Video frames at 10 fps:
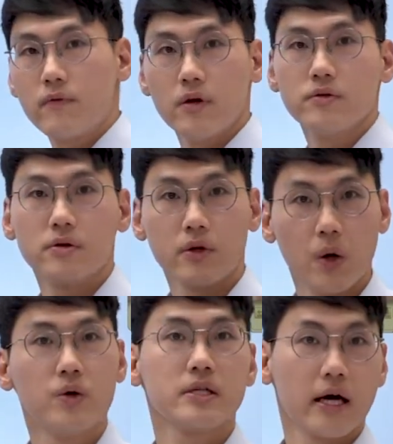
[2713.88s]
into the
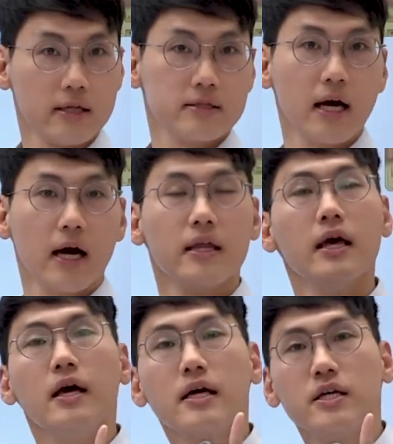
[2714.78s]
cosine and sine.
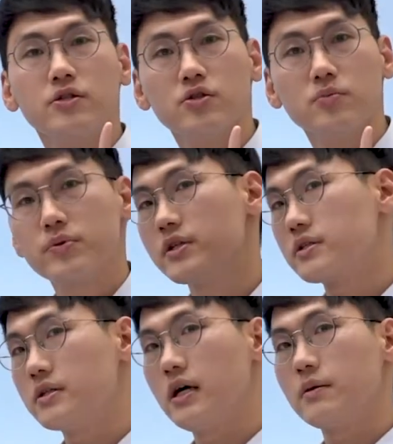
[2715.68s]
Can you please
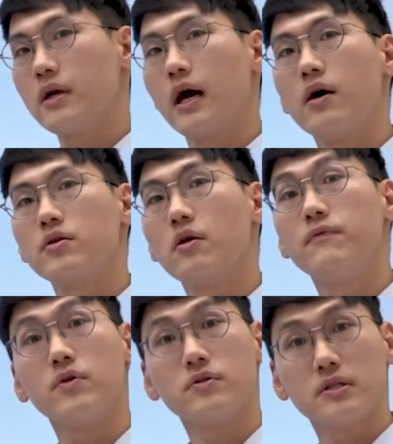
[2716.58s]
tell me how to
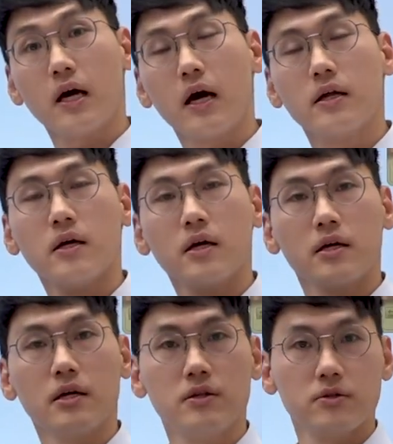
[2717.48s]
convert the sine
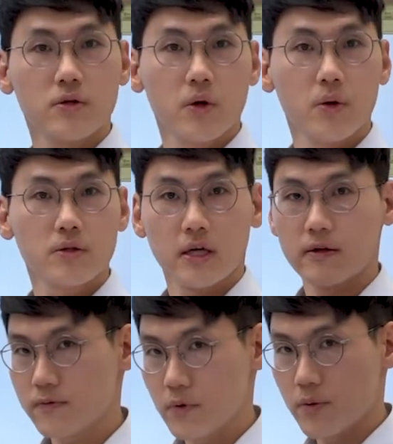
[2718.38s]
into the
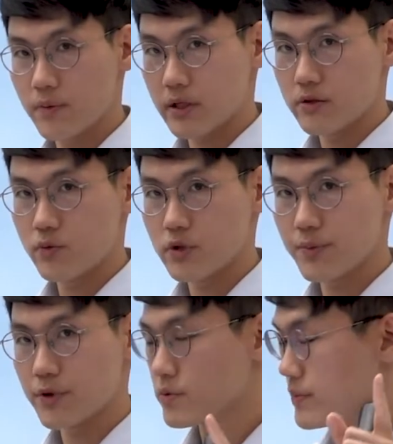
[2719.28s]
cosine form? Can you
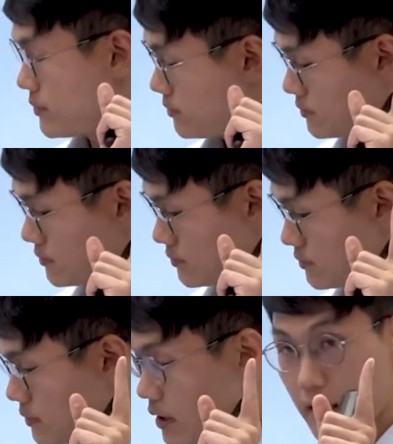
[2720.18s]
whisper to me?
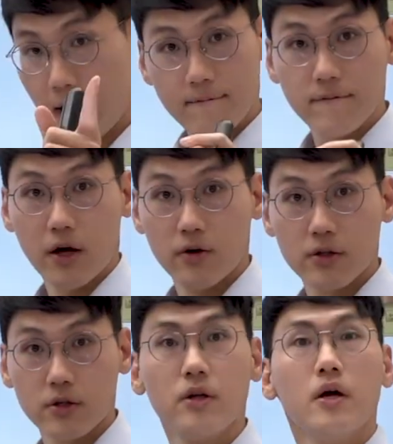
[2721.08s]
Very
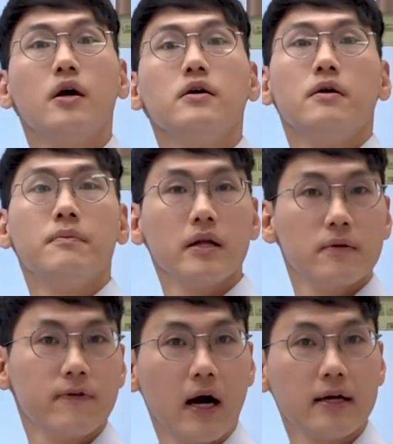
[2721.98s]
good. There are
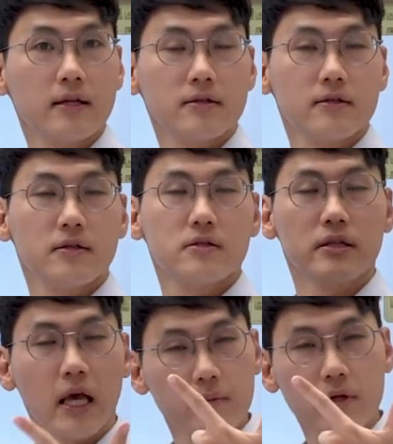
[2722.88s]
many identities,
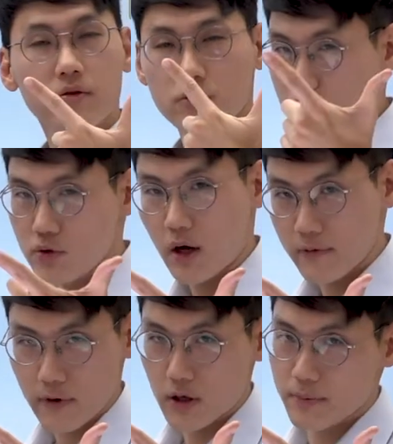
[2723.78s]
namely two are
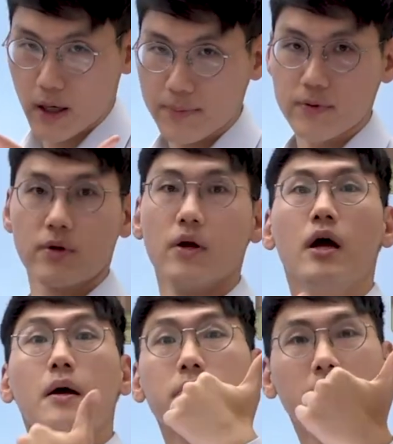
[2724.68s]
very popular,
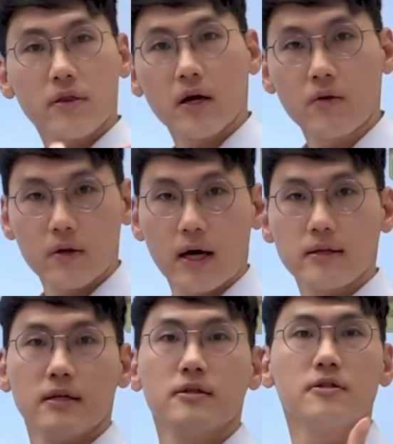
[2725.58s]
Pythagorean
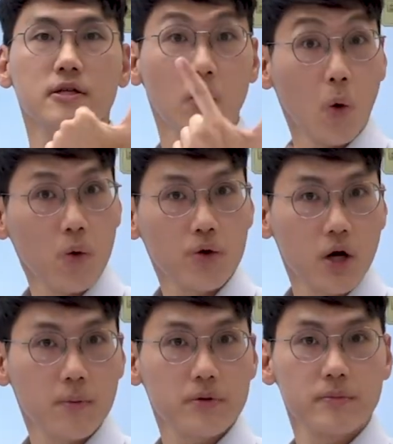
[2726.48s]
identity or the
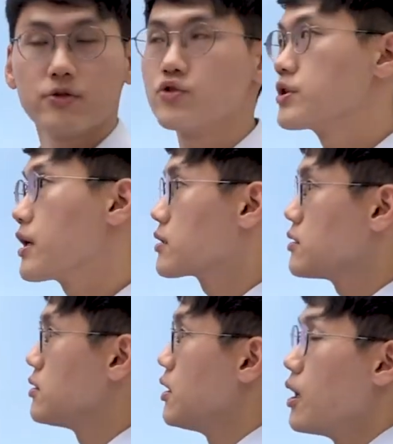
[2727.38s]
complementary
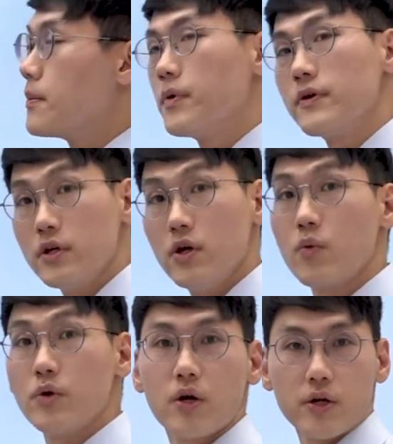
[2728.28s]
angle. But here
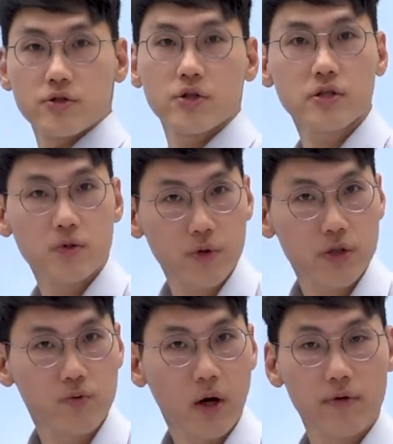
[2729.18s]
we're going to just
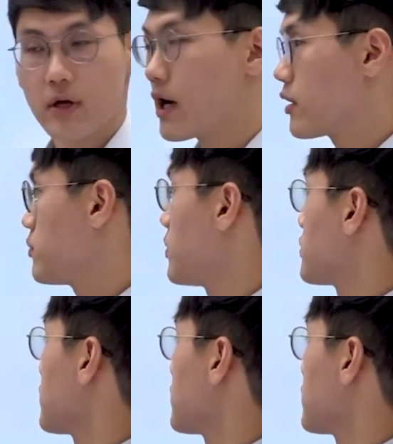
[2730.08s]
switch around the argument. So